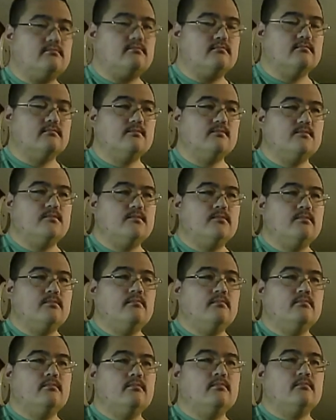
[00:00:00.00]

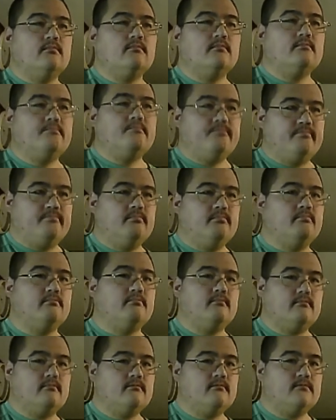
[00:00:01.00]
before people told
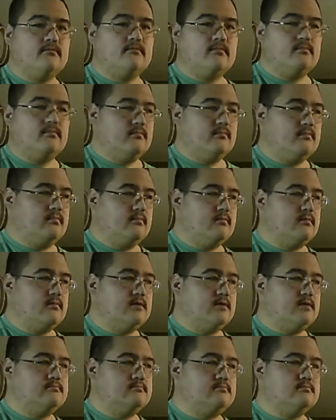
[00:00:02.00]
you about the macaroni
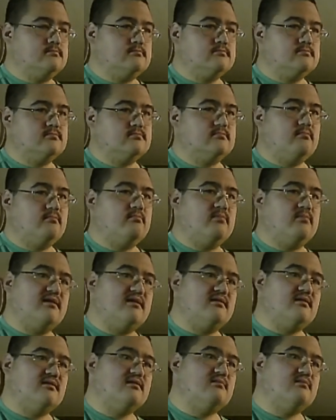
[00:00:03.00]
one.
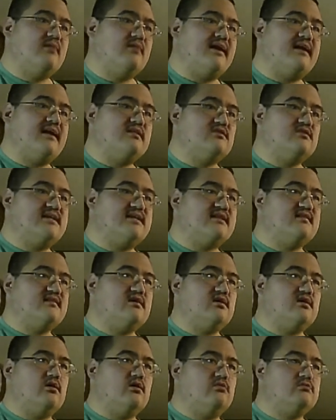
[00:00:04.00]
Well, when I looked at
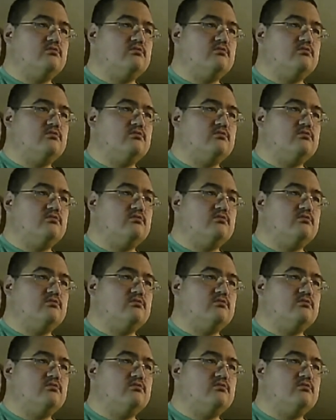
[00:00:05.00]
the